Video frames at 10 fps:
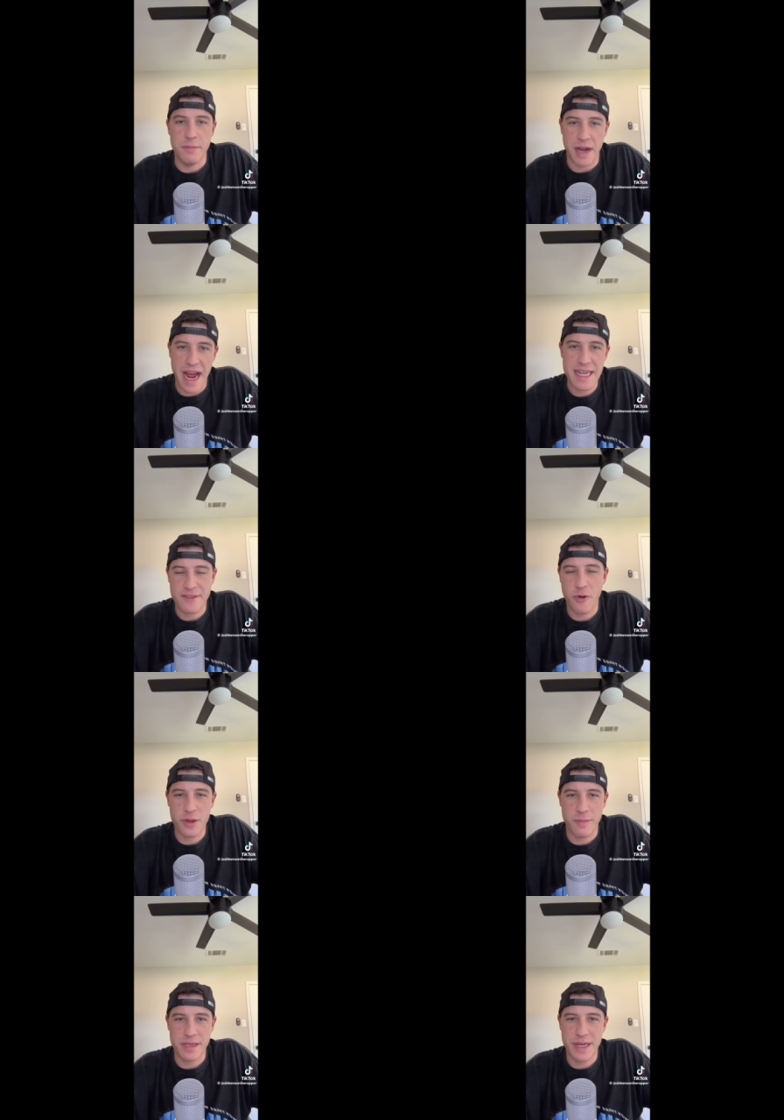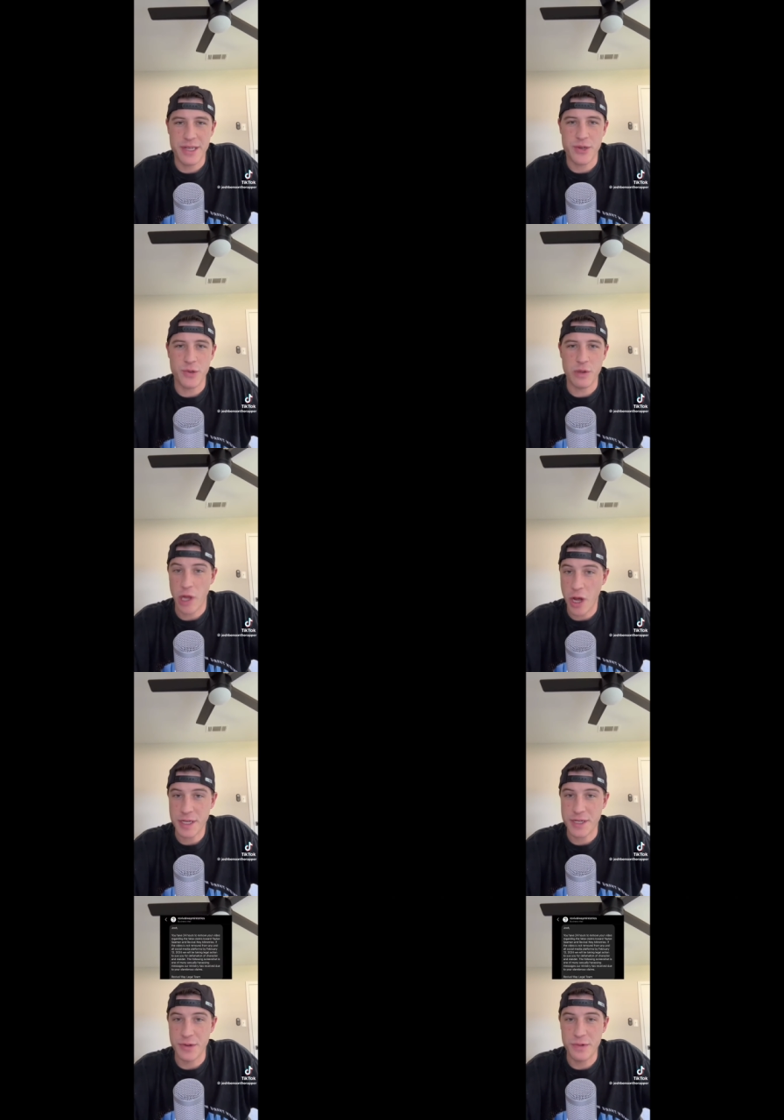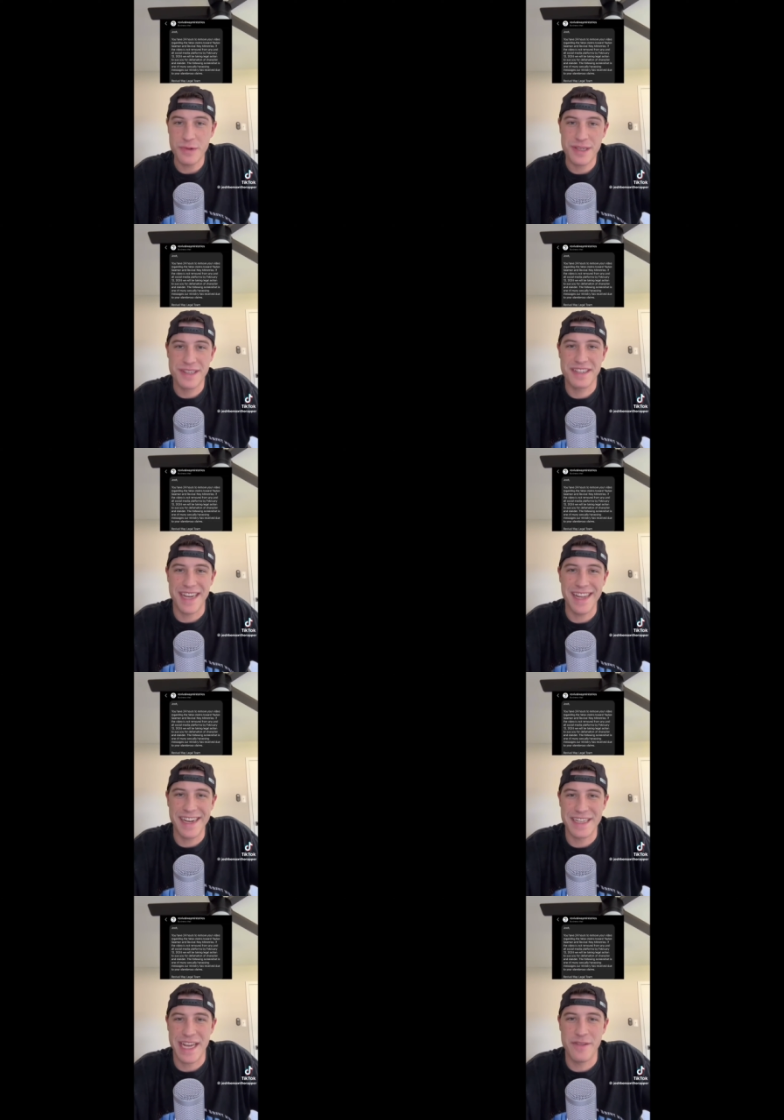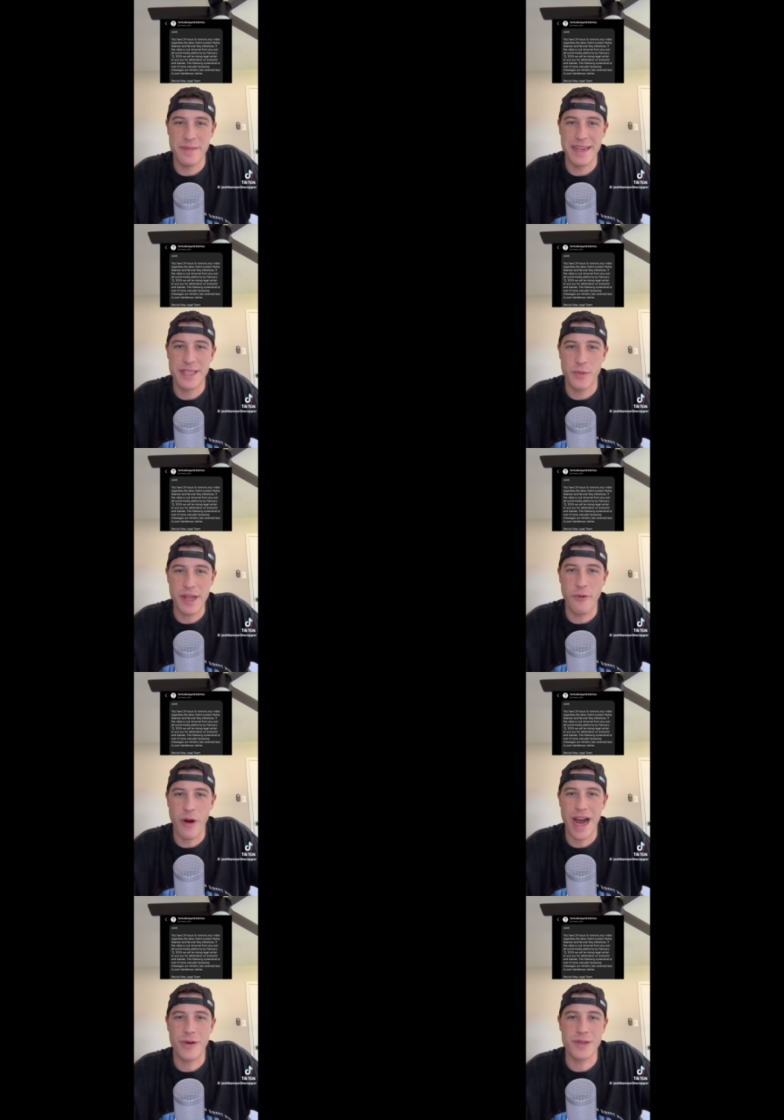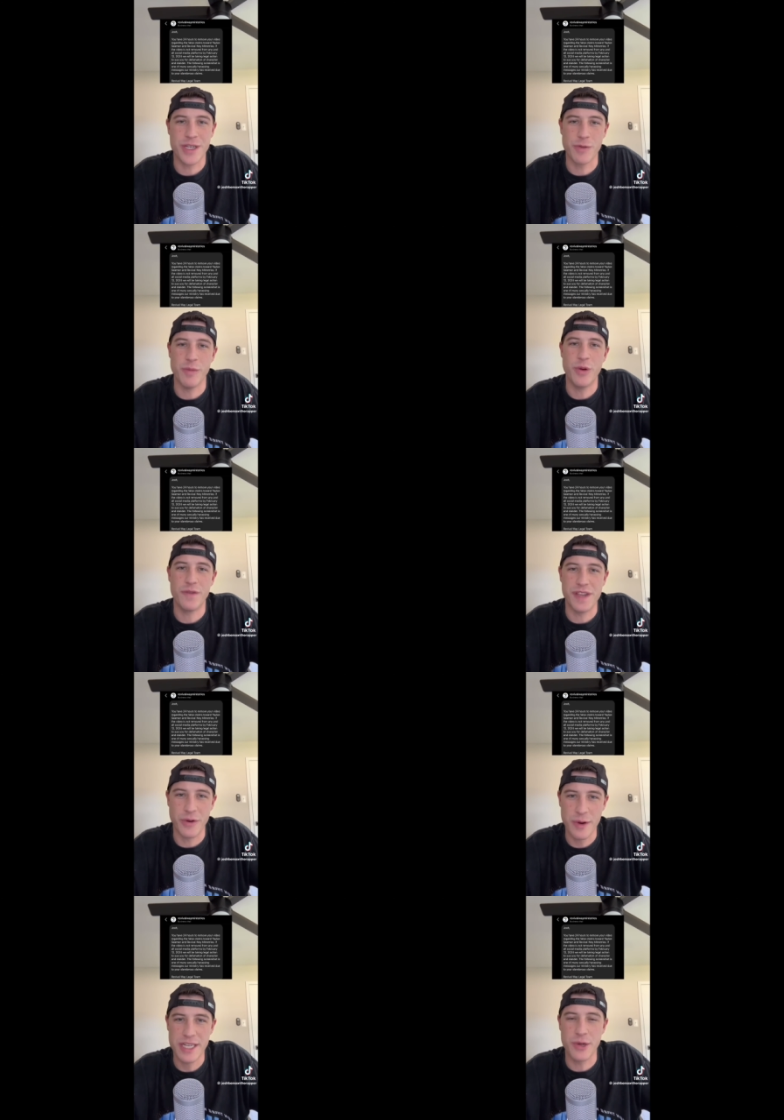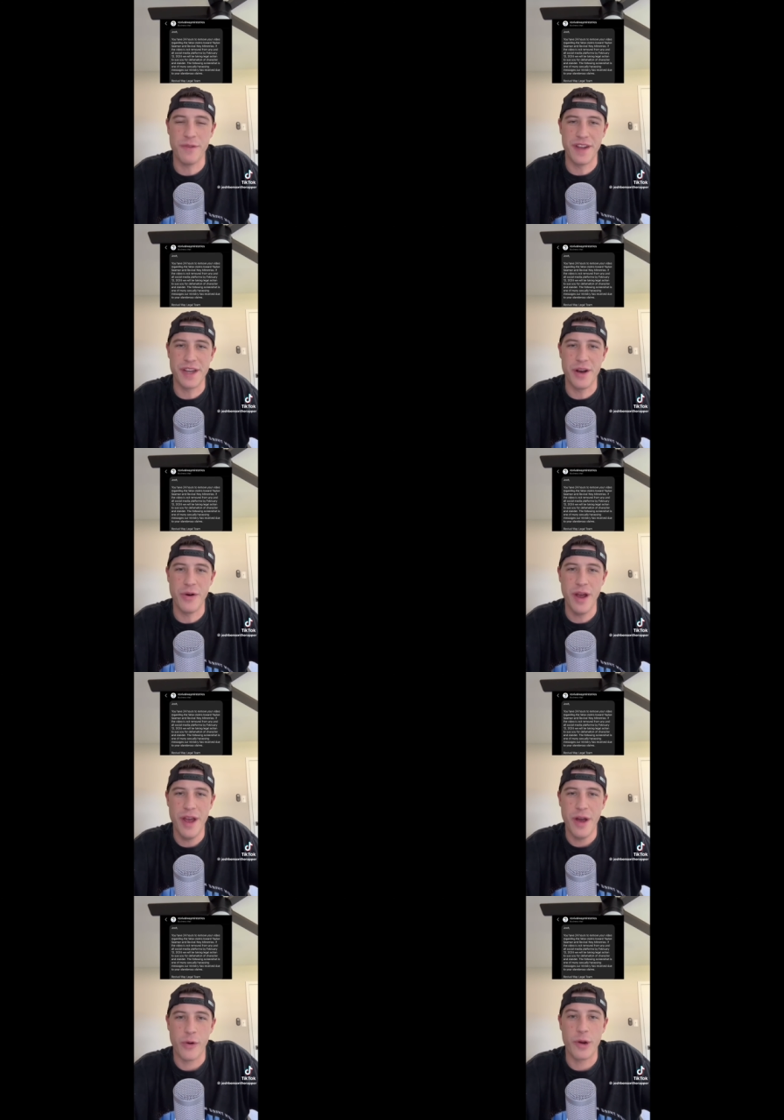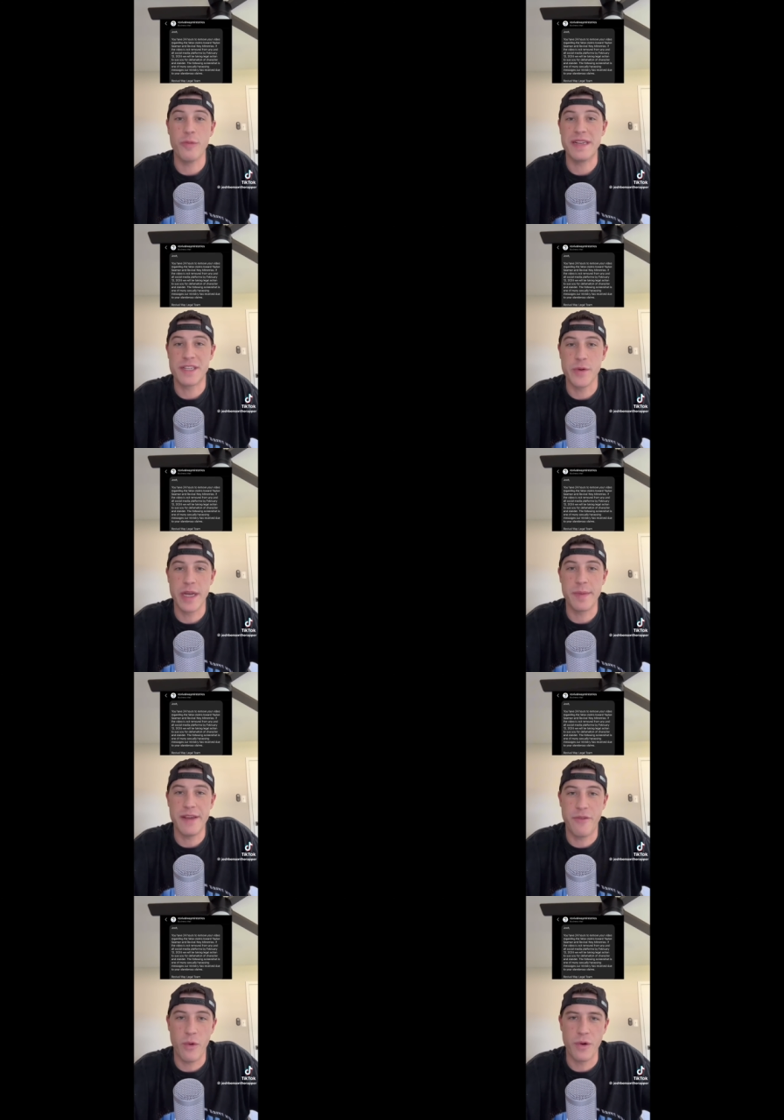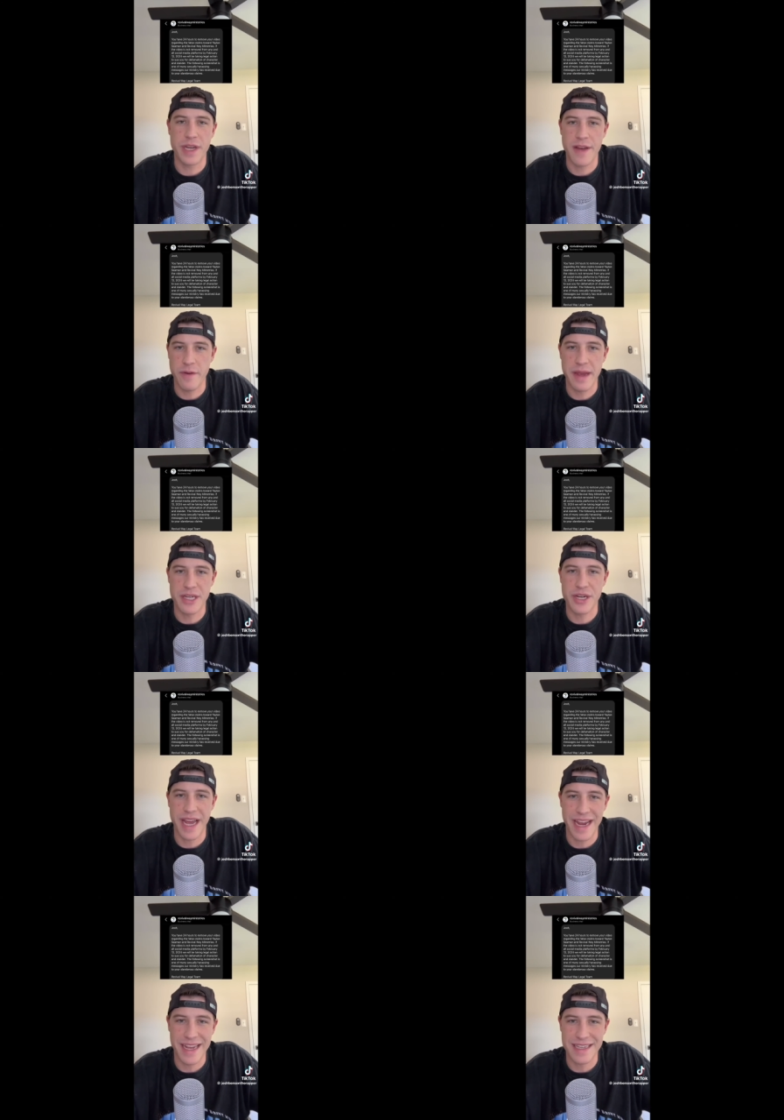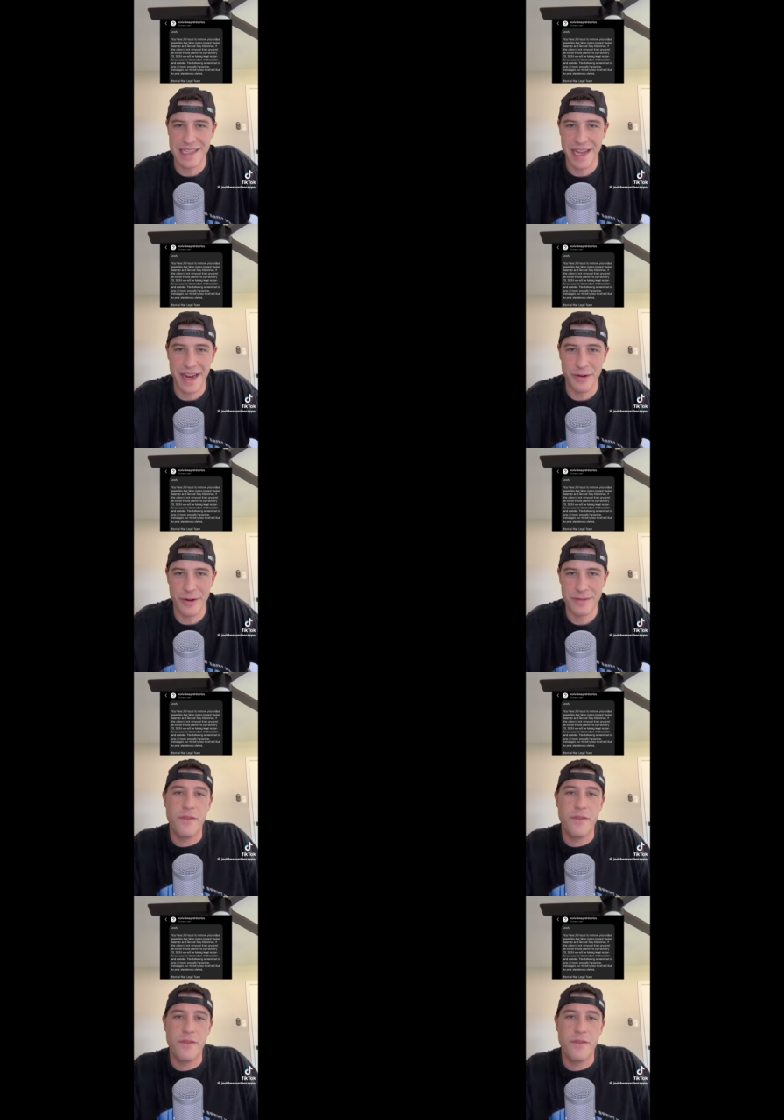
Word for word: But as for the potential lawsuits, Taylan has given me 24 hours to remove the original video, or he'll be suing me for defamation and slander.